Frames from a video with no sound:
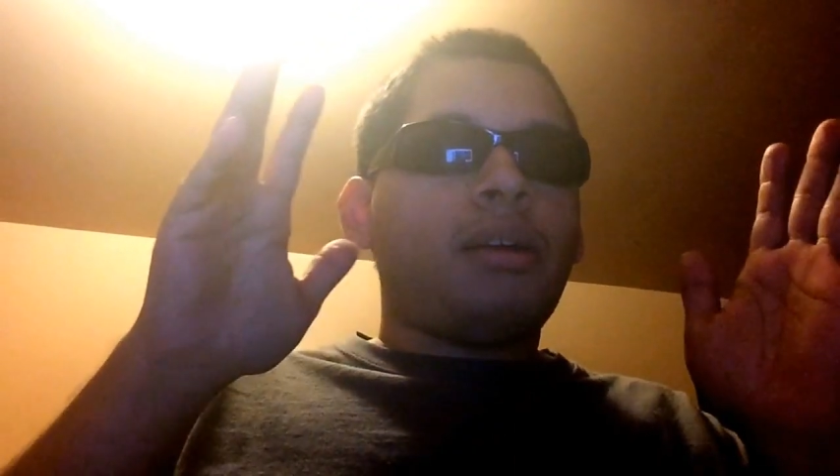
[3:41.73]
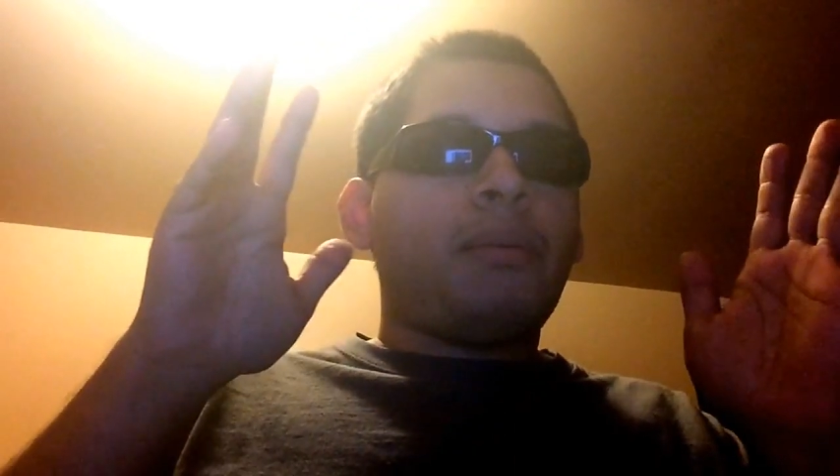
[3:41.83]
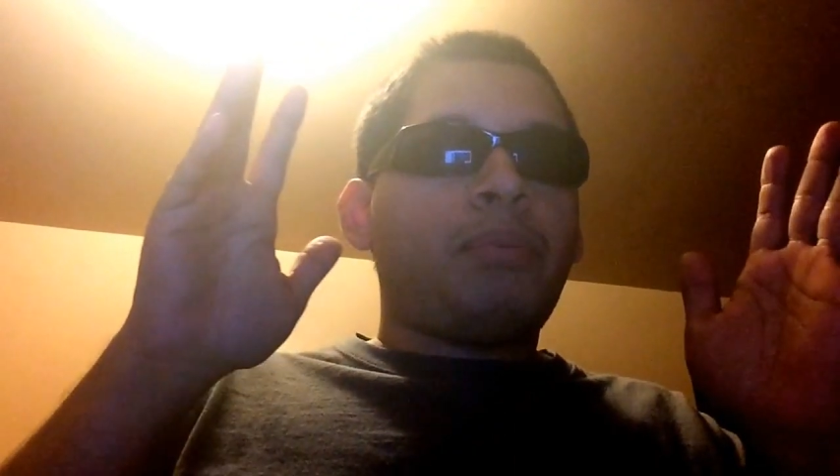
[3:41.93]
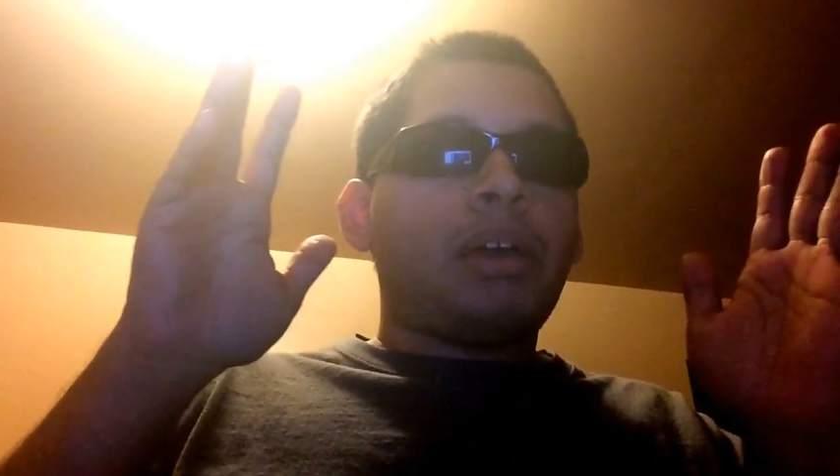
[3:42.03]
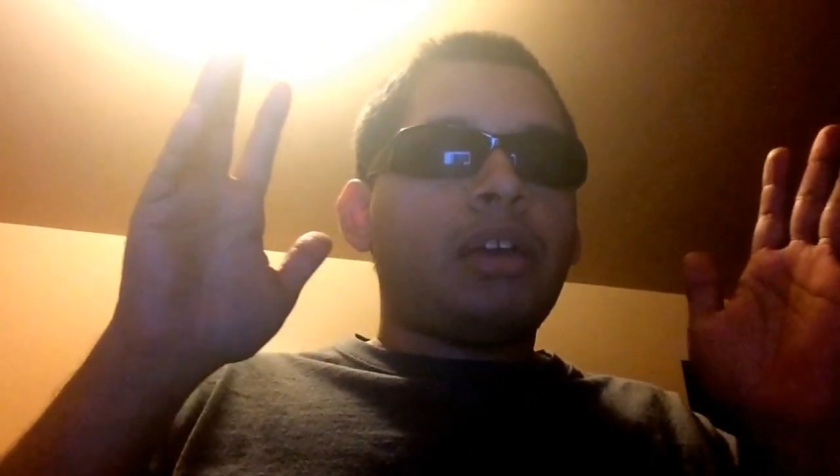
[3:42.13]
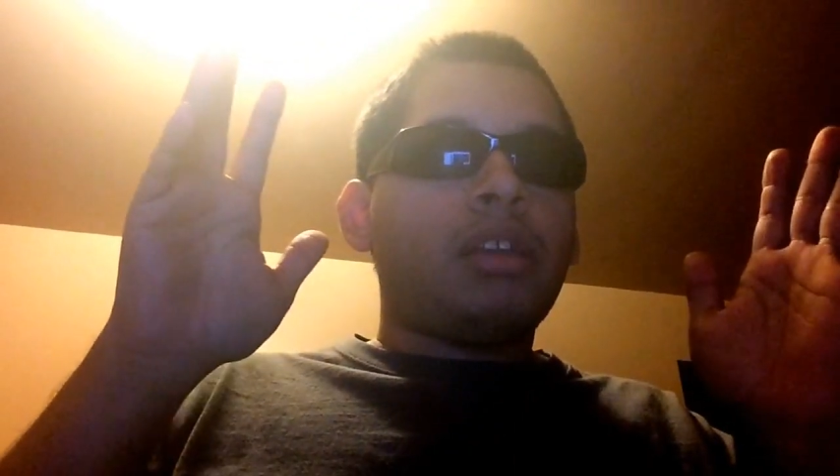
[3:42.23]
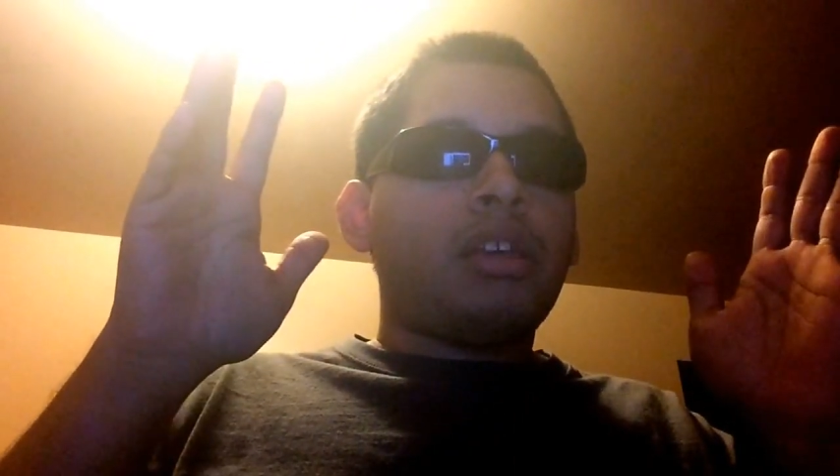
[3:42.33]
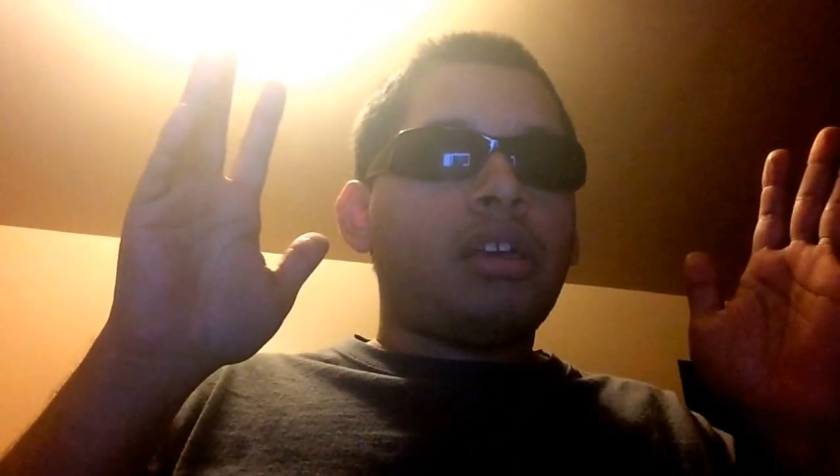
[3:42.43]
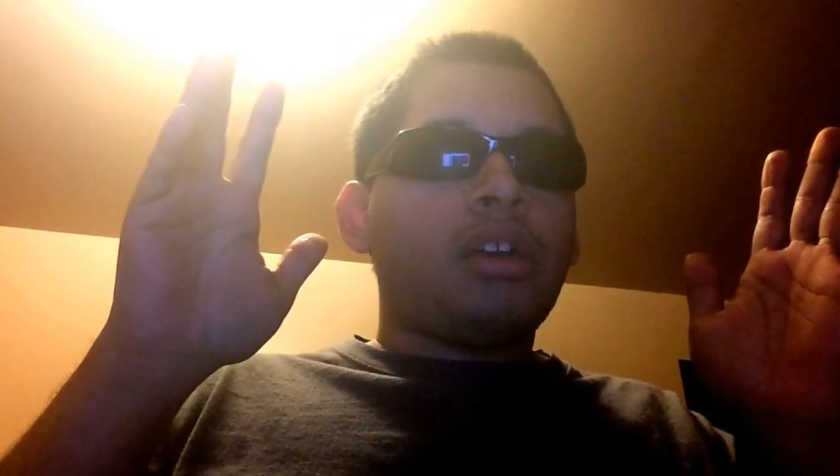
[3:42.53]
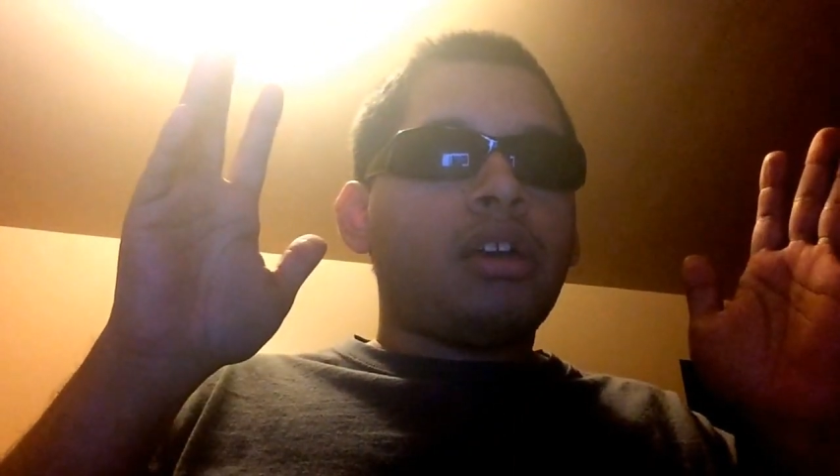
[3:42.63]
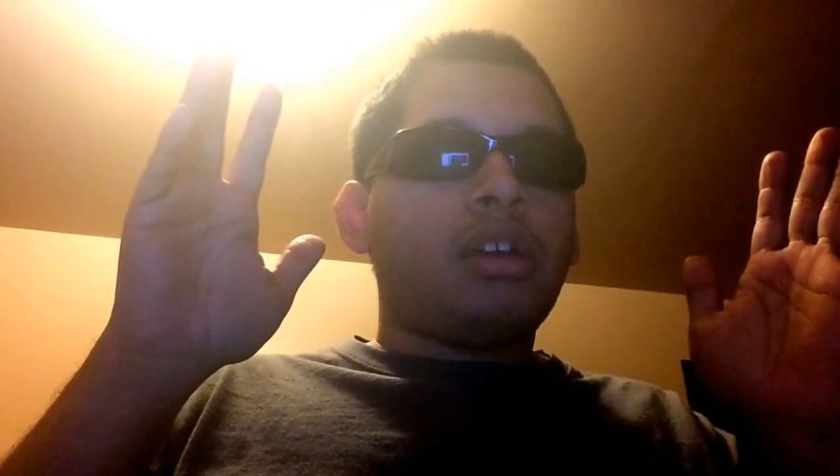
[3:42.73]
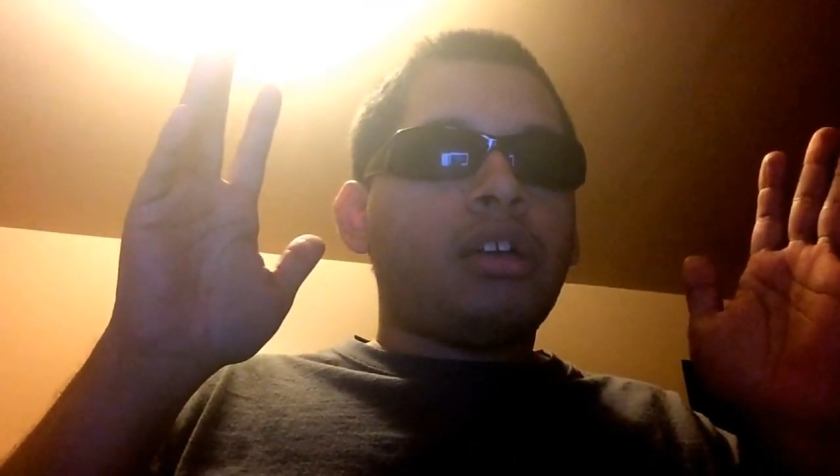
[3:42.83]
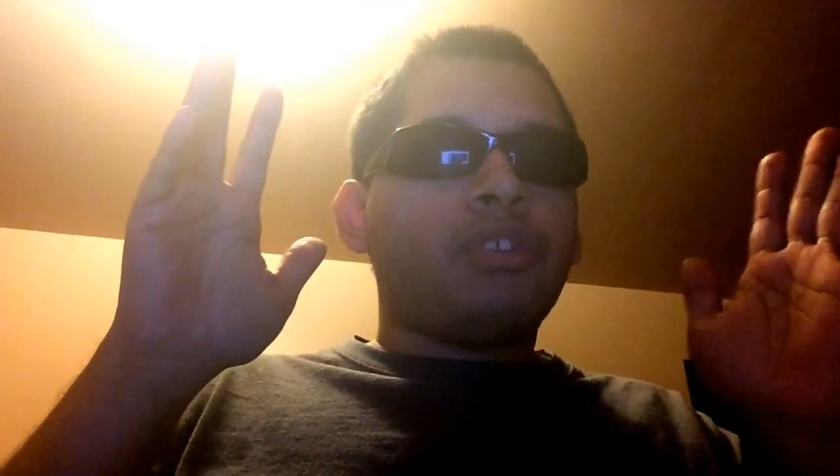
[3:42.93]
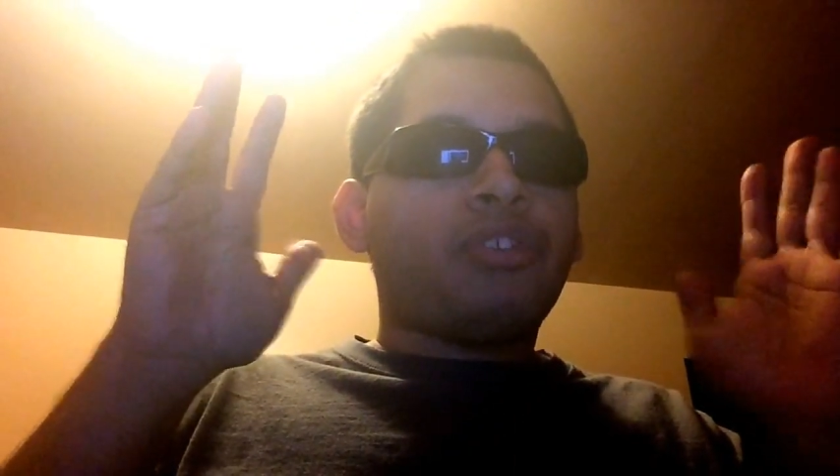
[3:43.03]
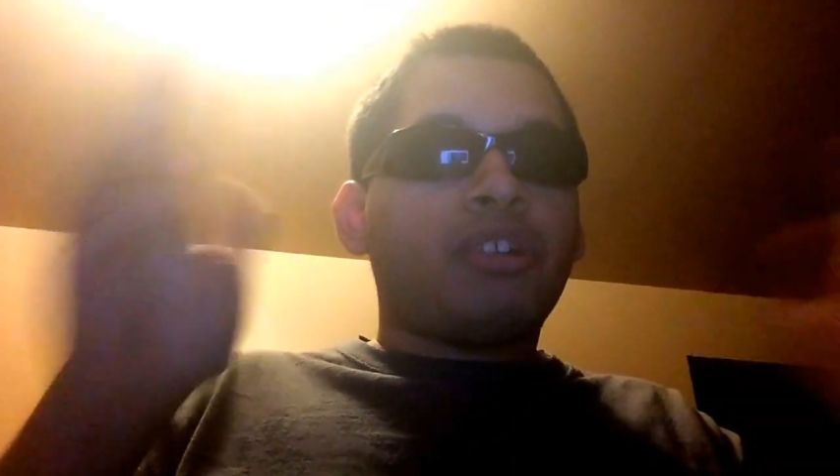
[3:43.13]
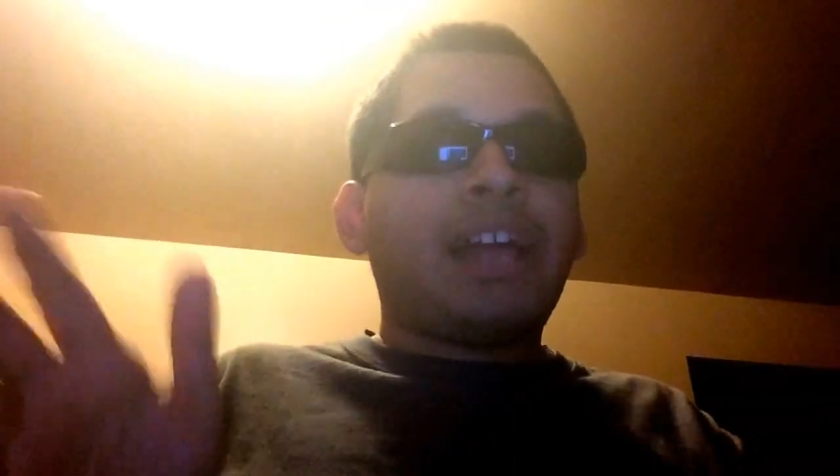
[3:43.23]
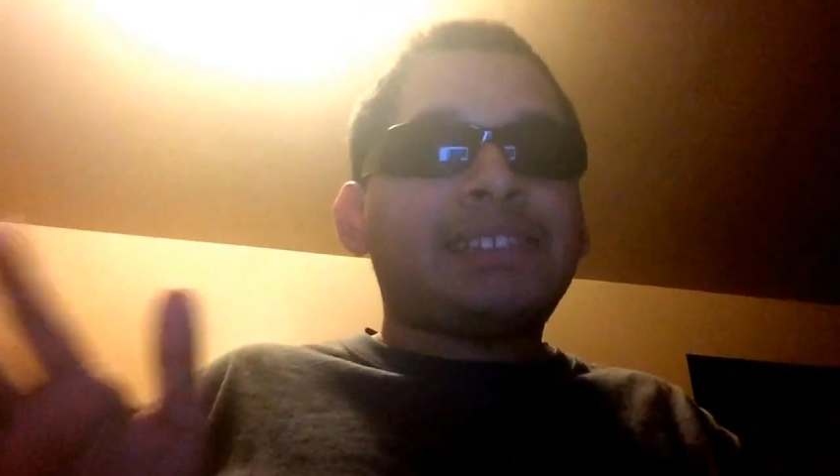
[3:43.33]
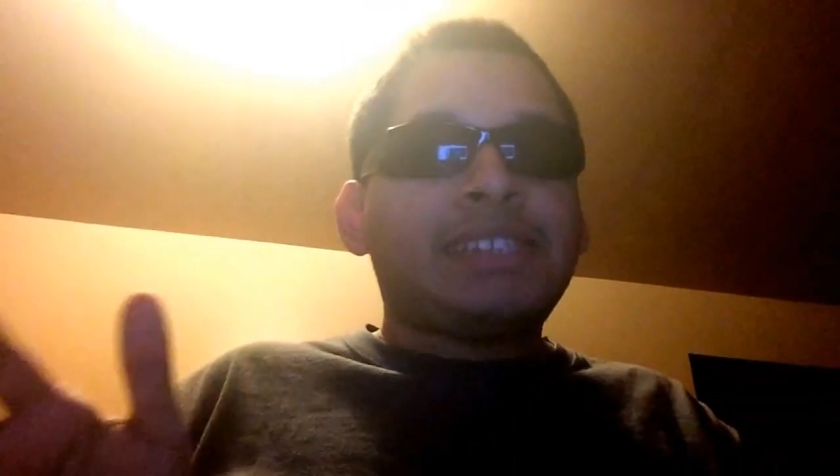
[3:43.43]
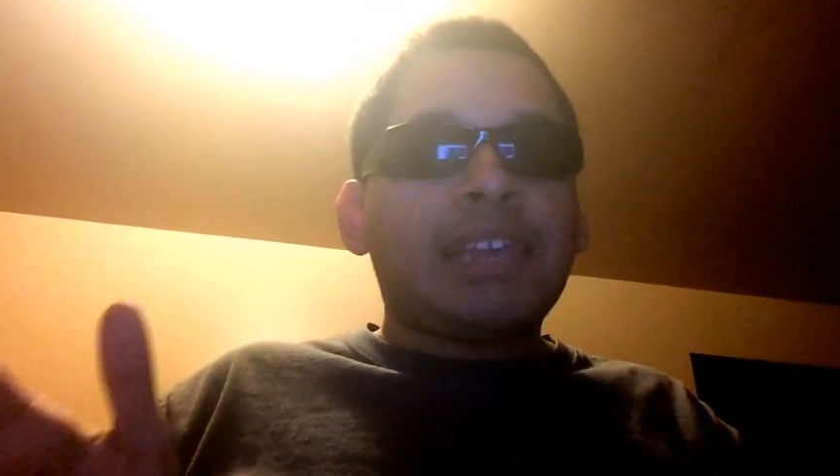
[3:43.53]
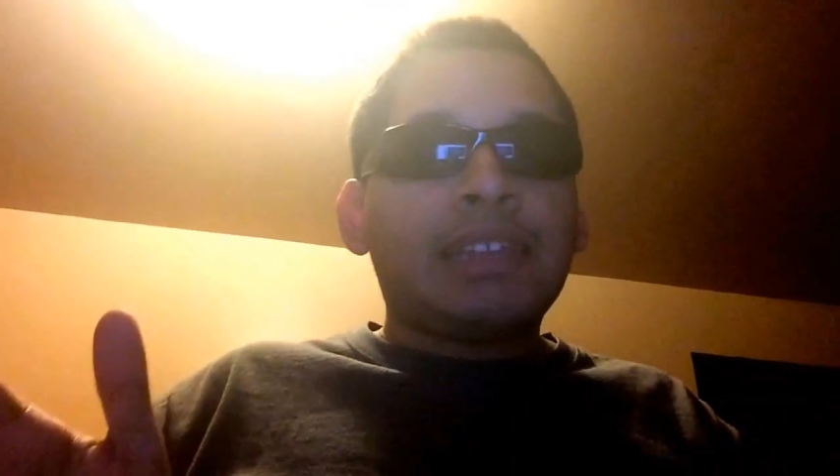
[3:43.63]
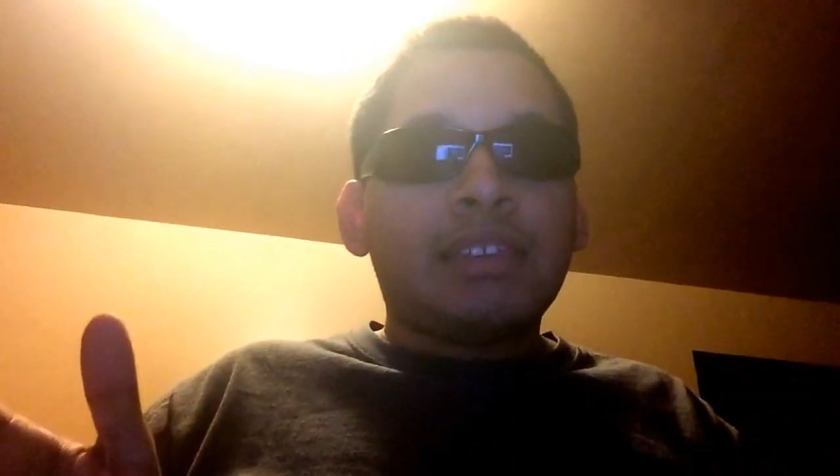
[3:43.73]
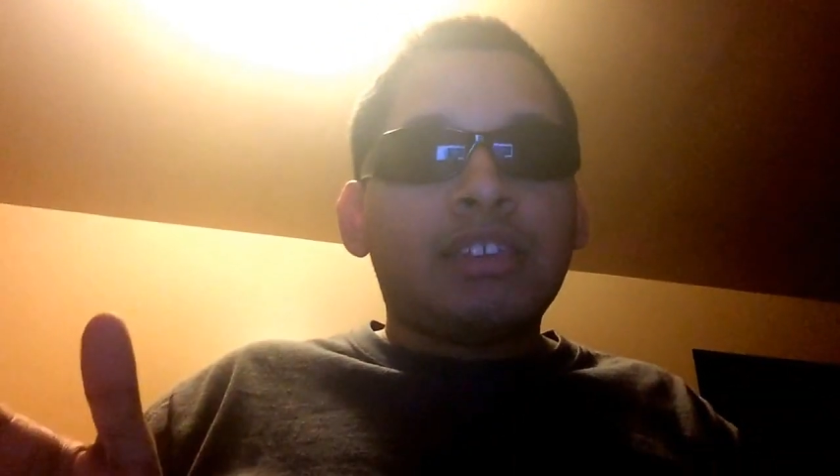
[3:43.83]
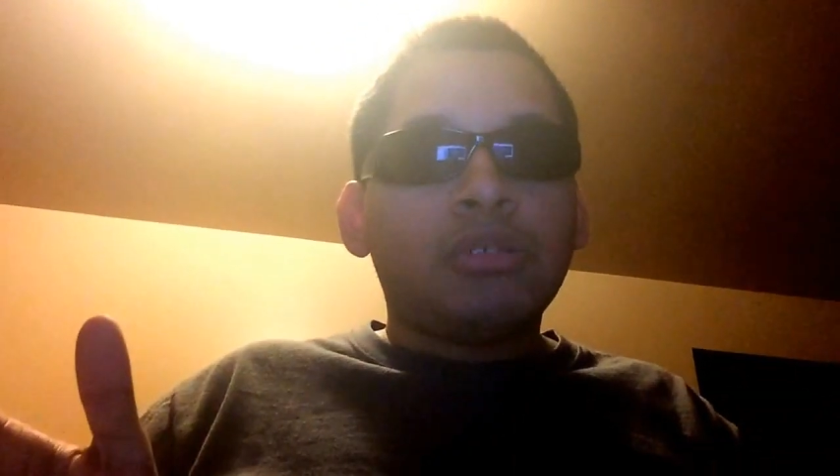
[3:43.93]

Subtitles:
But they're not selling this